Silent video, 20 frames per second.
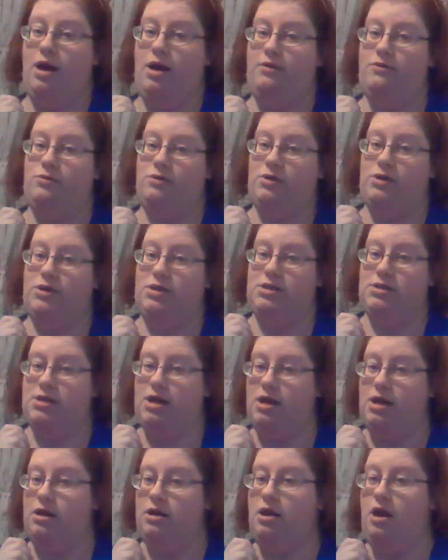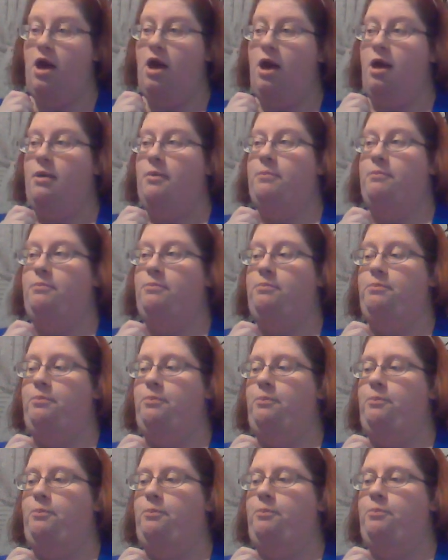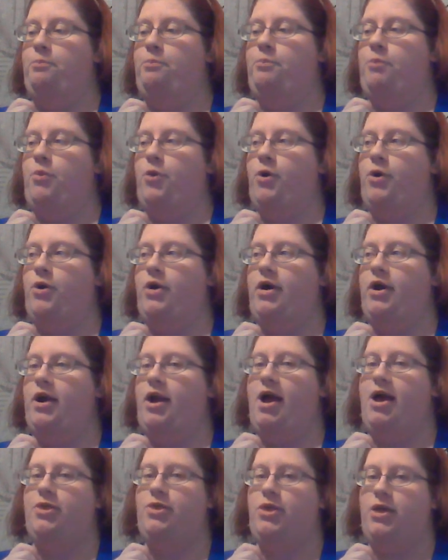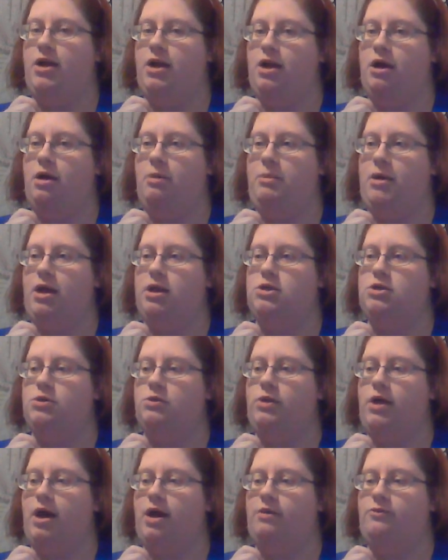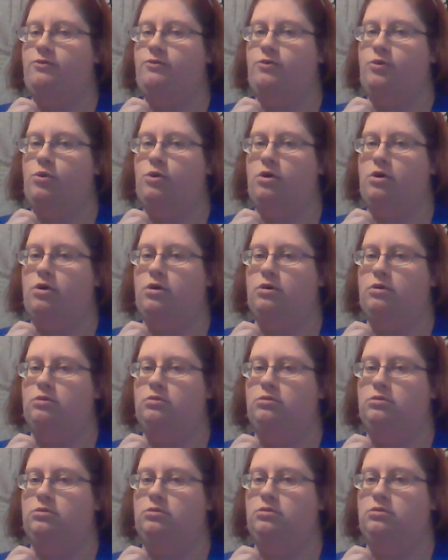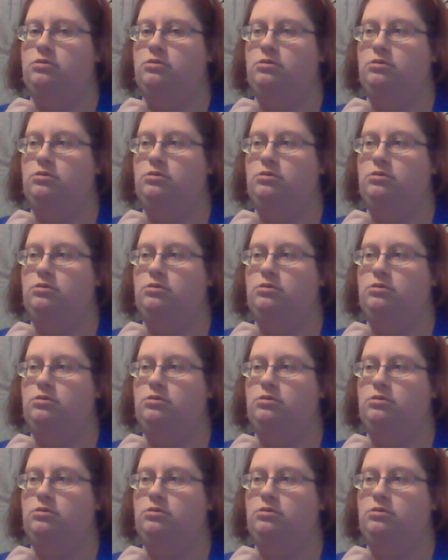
I haven't really decided, but I think I may do that for.